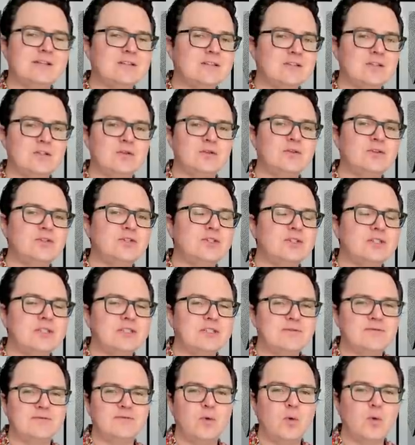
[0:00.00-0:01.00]

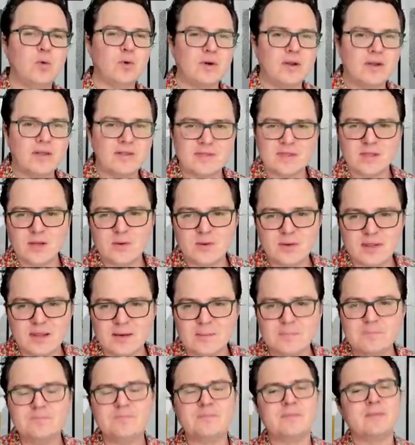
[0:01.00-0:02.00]
solutions for
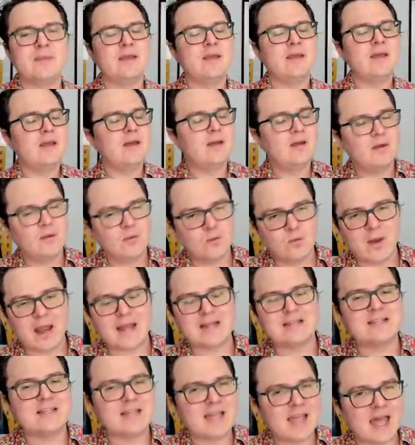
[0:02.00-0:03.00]
Ethereum.
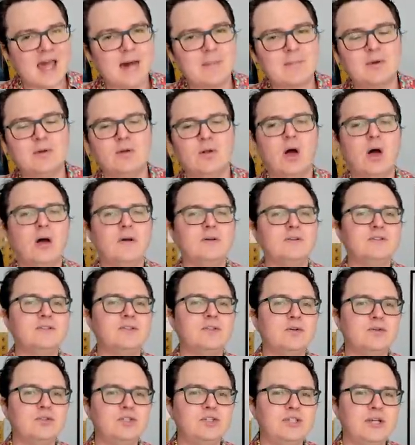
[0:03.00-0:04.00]
Wrecked Capital
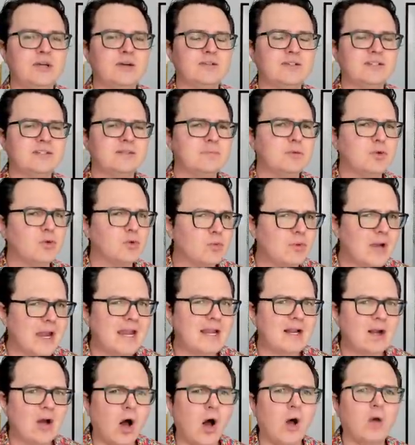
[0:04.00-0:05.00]
also shares some
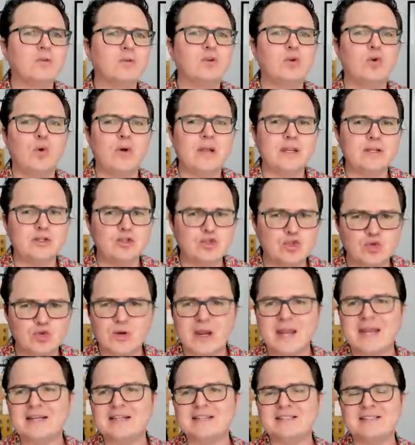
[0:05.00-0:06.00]
great altcoin
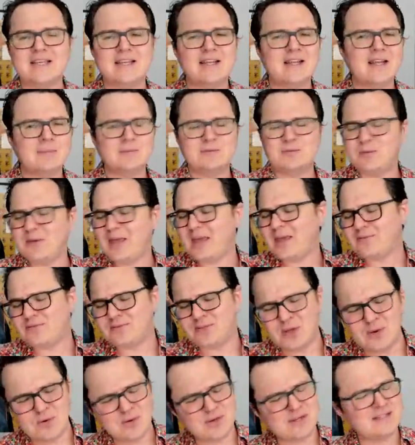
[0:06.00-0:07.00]
trade setups. We have
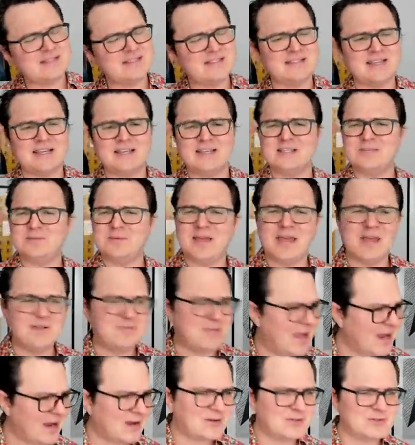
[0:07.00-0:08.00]
token sales, we have
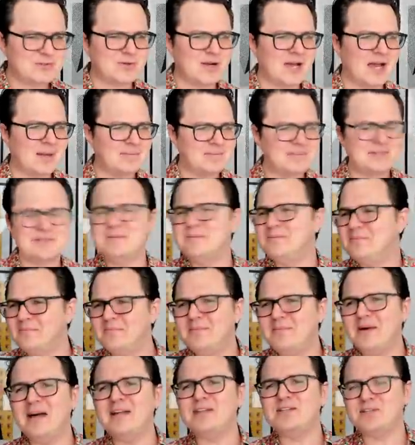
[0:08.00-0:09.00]
airdrops,
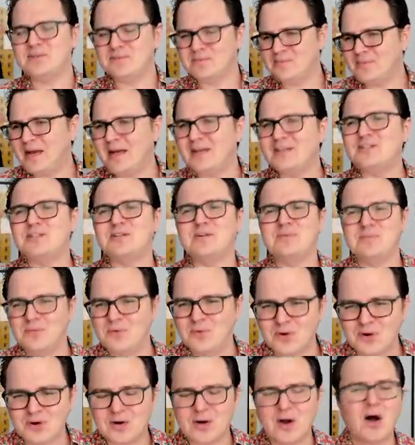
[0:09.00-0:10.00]
much, much
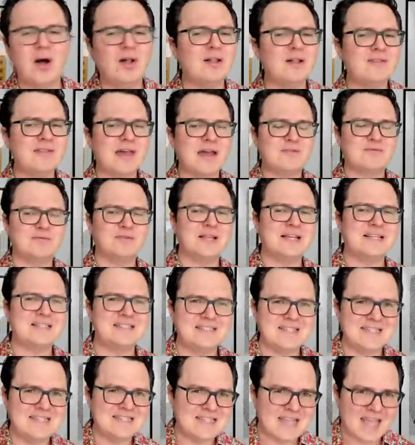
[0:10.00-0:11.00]
more. All of that for less
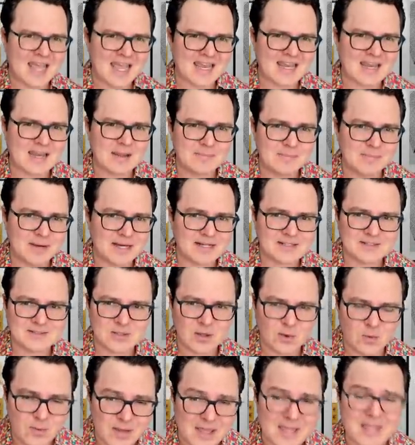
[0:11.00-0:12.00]
than 10 bucks
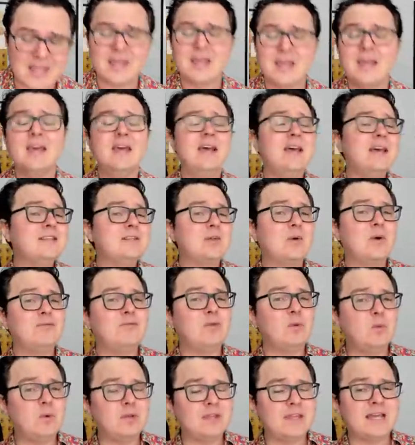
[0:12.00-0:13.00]
a week. So if
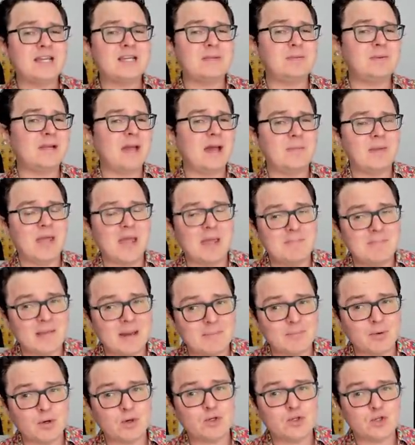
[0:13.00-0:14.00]
you would like to become a
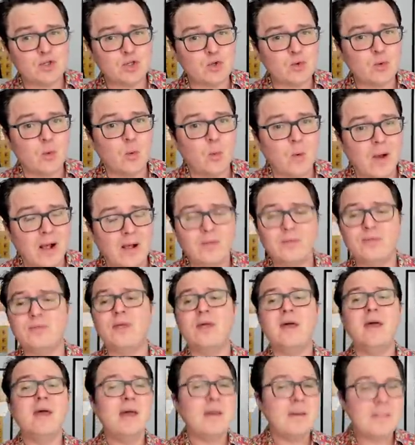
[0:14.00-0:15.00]
member to Wealth
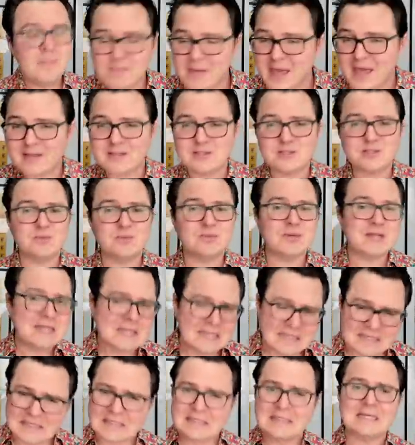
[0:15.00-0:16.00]
Mastery,
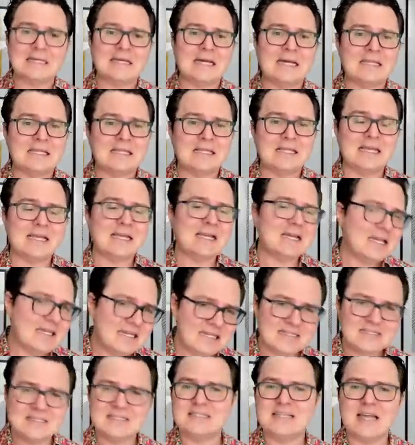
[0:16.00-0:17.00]
click on the link
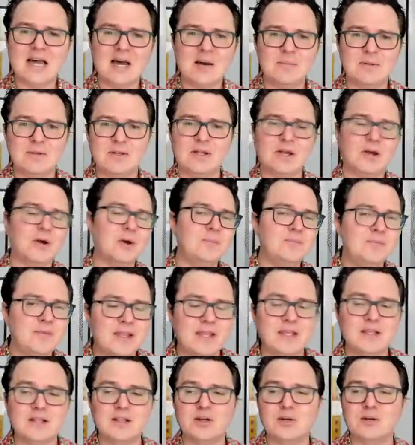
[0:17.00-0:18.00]
down below.
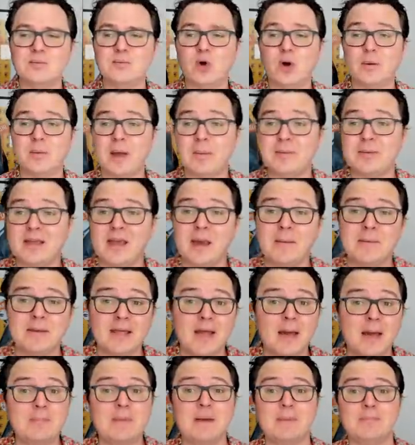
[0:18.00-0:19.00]
You can learn more about becoming
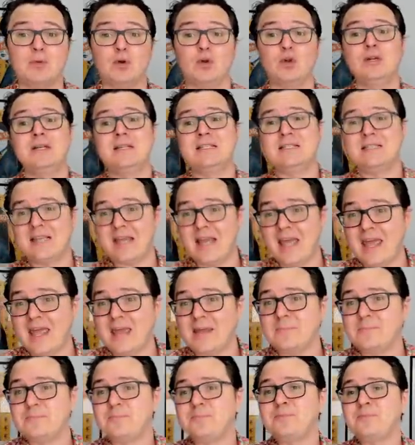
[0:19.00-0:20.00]
a member
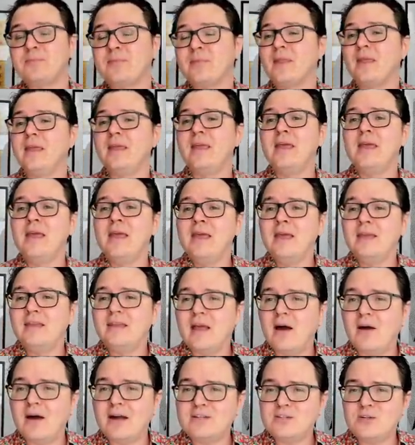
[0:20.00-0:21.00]
today.
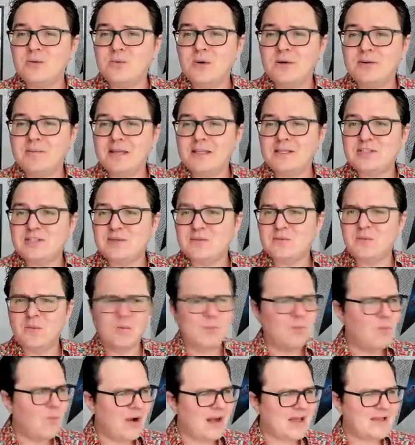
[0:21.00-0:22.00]
Now, I do want to mention
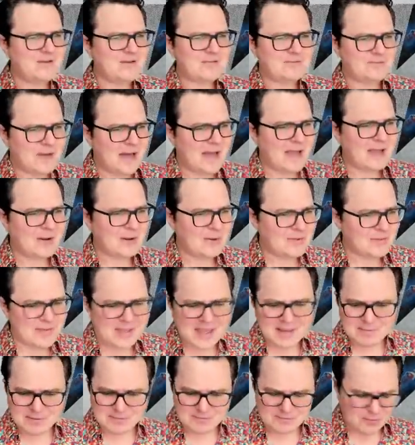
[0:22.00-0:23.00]
one final
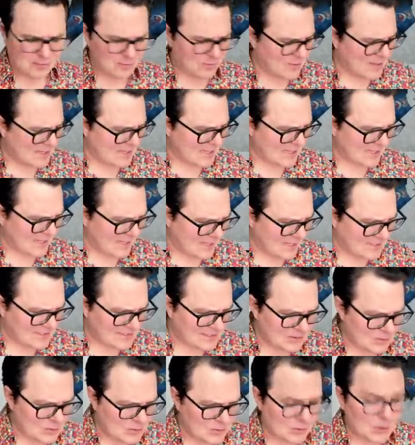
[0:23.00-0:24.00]
thing before we get
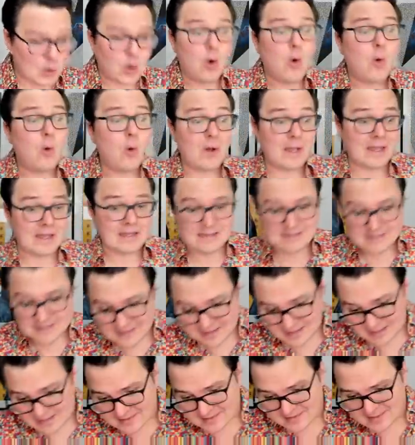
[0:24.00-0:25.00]
into the coins,
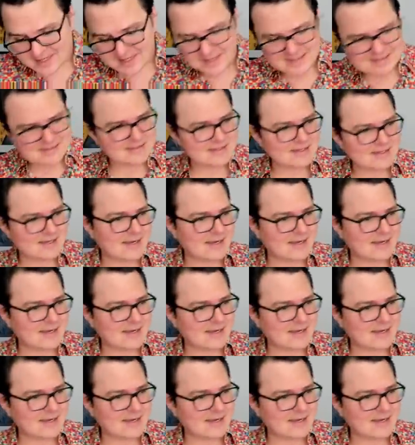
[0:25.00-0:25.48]
is that